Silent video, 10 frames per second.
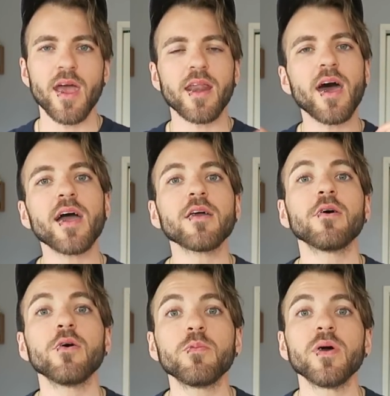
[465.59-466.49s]
And I
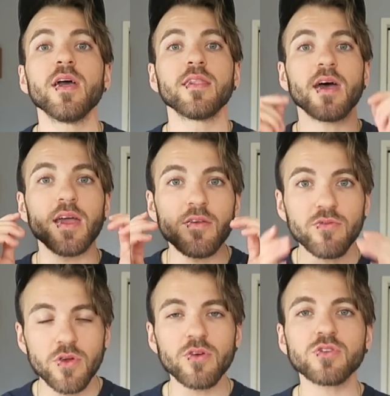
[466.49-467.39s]
hope that
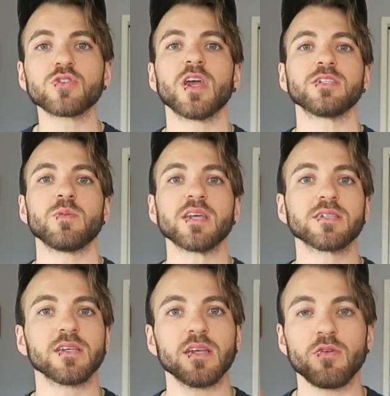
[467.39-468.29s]
if you're
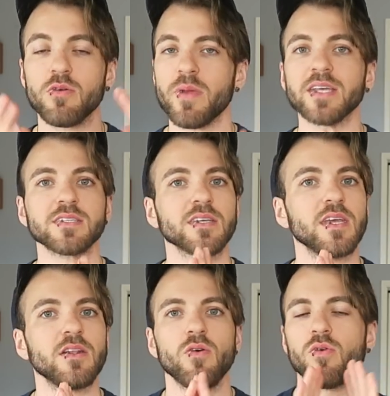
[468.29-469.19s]
transmasculine or
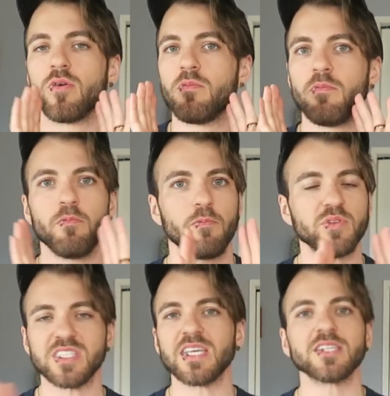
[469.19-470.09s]
masculine or
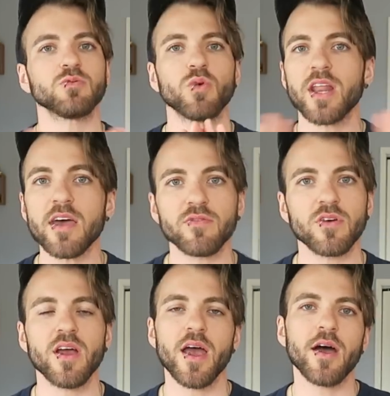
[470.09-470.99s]
cis whatever,